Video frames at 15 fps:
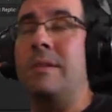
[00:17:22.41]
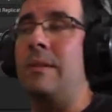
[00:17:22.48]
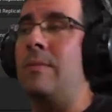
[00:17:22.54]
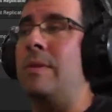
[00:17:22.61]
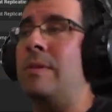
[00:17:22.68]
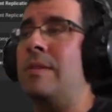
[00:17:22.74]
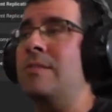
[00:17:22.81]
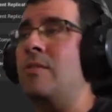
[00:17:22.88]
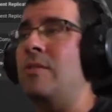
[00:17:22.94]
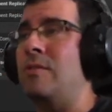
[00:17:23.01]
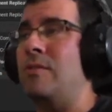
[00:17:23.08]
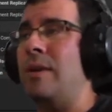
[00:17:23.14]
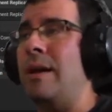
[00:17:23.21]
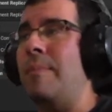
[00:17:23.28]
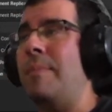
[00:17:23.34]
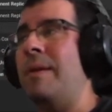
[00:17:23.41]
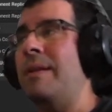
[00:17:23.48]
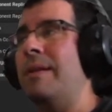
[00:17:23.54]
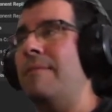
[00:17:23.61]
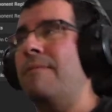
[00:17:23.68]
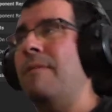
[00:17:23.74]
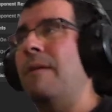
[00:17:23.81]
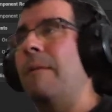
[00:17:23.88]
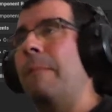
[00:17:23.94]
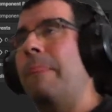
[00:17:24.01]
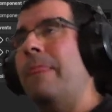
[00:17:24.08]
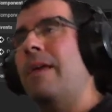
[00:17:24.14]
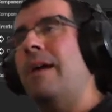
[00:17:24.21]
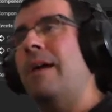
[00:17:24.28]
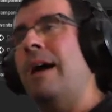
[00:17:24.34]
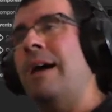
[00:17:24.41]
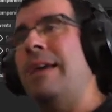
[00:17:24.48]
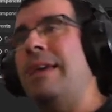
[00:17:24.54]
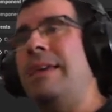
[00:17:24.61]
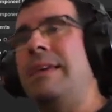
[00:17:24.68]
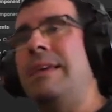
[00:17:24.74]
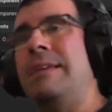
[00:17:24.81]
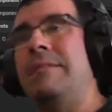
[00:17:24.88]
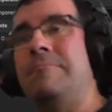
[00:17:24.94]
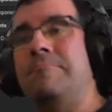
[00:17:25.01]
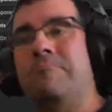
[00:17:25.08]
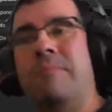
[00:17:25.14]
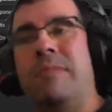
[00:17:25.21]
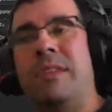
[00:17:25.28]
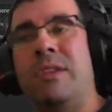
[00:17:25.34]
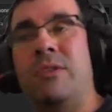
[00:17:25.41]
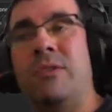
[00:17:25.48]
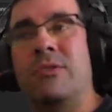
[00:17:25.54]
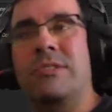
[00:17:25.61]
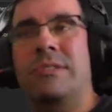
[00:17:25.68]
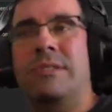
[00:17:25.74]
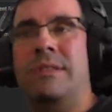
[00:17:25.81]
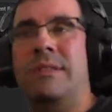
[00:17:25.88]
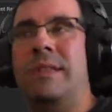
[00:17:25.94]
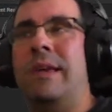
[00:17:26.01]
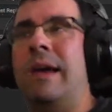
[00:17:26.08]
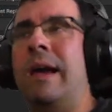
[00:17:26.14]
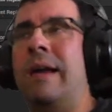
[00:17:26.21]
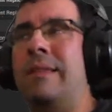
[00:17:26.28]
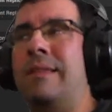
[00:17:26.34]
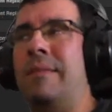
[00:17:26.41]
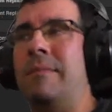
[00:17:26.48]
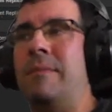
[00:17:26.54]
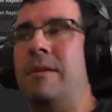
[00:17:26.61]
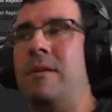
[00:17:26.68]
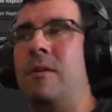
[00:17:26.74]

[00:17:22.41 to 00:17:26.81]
What is going to happen if I use the item,